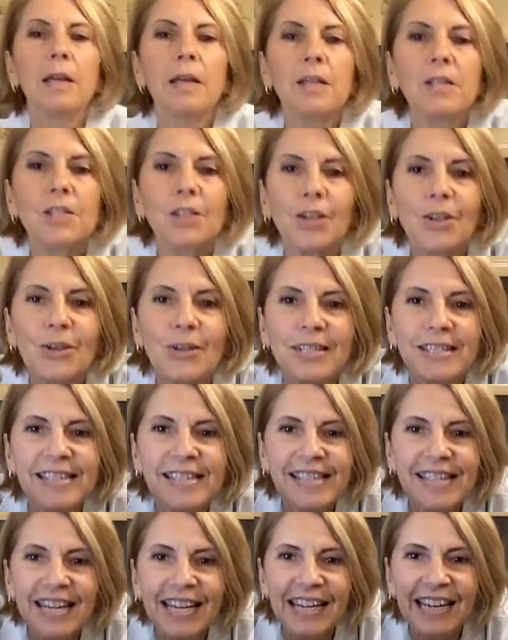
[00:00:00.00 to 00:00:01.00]
So you can
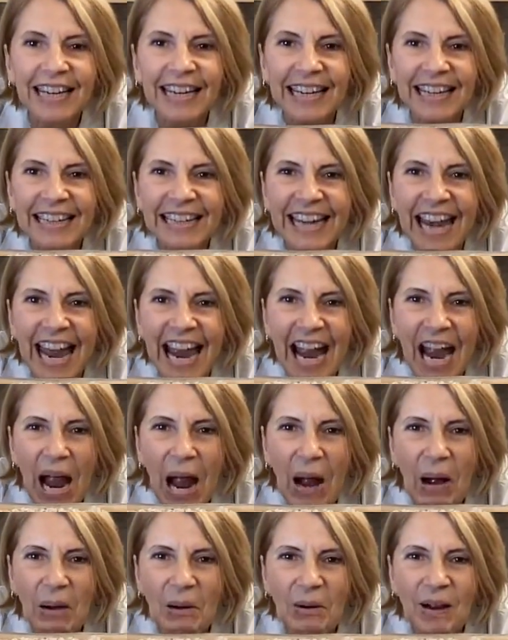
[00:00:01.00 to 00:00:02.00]
see
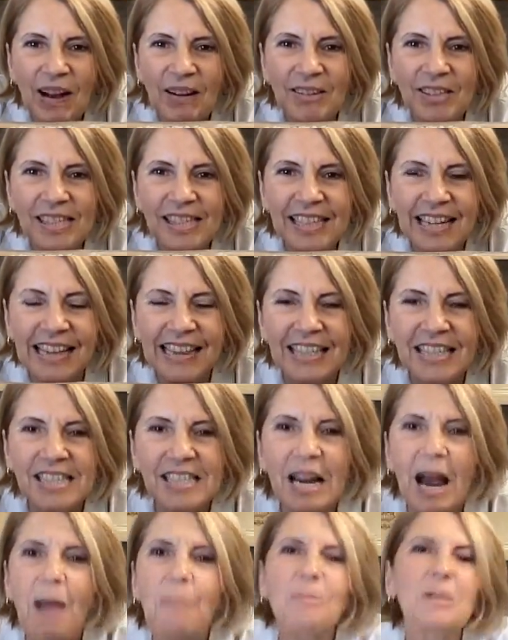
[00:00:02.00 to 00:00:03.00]
now how it's got these
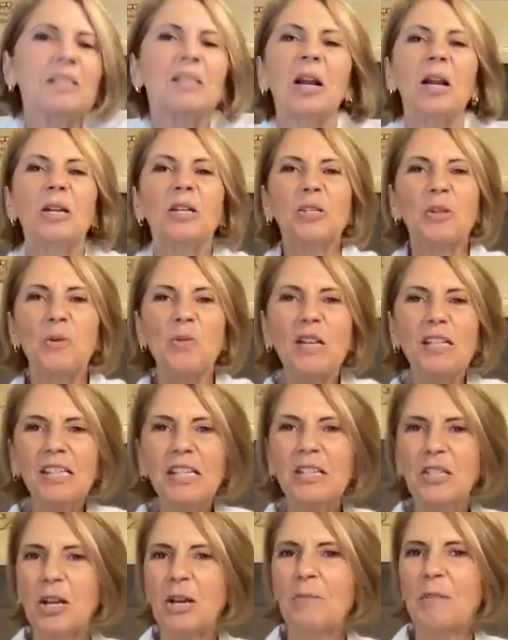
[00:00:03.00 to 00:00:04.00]
toppings on it. So this
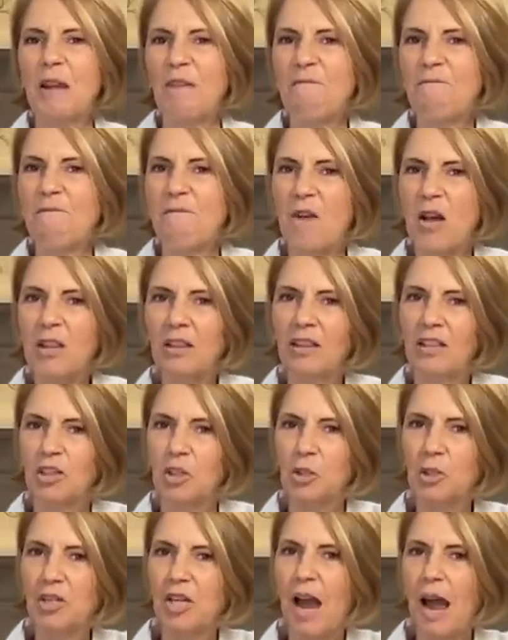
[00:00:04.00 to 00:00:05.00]
is going to be a fun
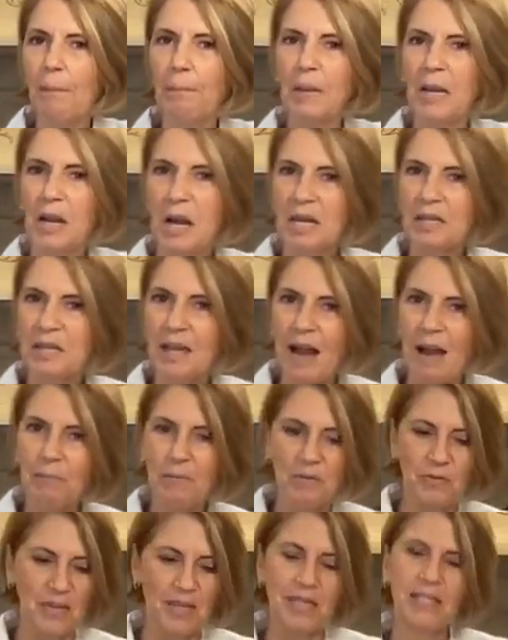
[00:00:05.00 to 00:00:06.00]
little topping on top
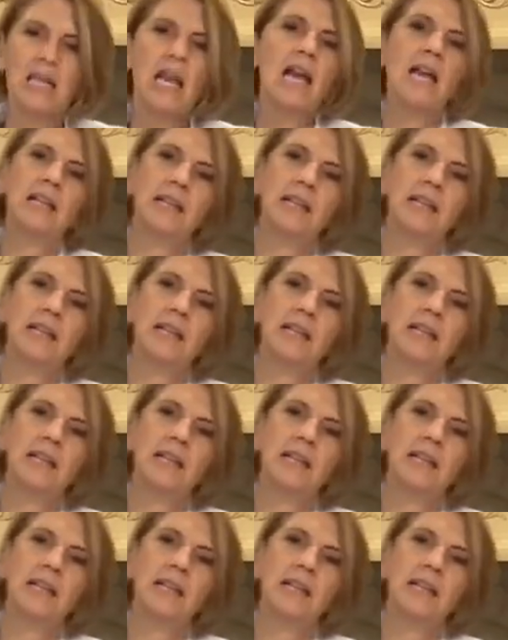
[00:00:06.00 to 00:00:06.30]
of these.